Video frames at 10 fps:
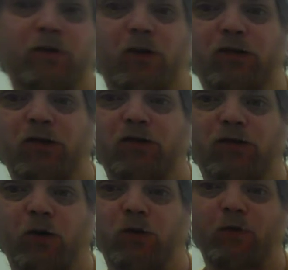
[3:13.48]
still got seasons
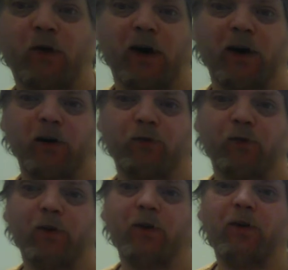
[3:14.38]
2 to 5
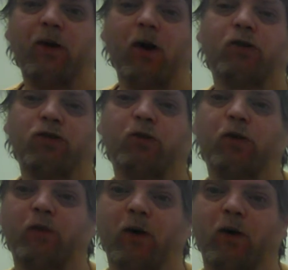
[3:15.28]
or 2
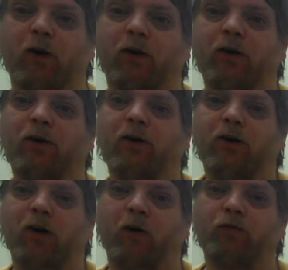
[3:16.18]
to 4
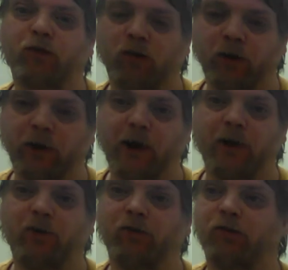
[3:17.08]
of Resilient
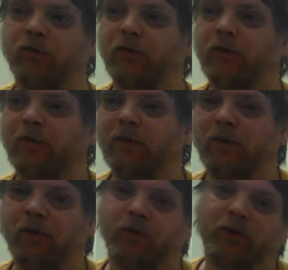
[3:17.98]
Isles.
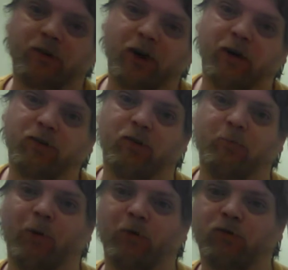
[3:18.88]
I've got an entire
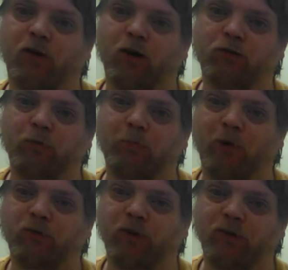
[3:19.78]
Torchwood
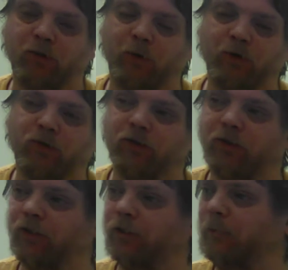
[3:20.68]
box set to watch.
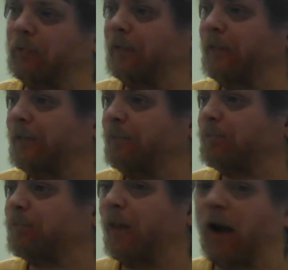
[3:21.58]

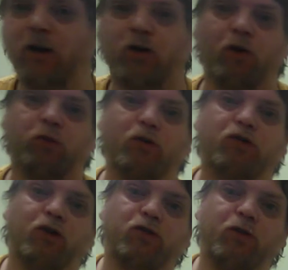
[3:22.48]
I could
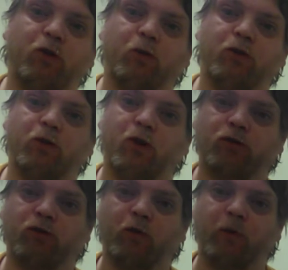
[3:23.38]
watch Doctor Who, new
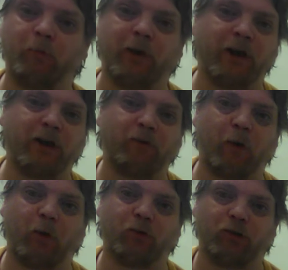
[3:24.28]
Doctor Who from the beginning if
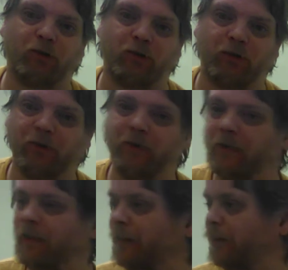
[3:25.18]
I wanted to.
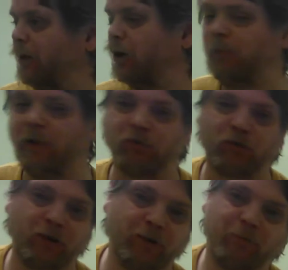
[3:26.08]
That could be
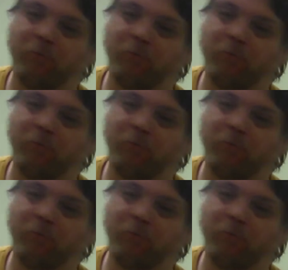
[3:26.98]
interesting,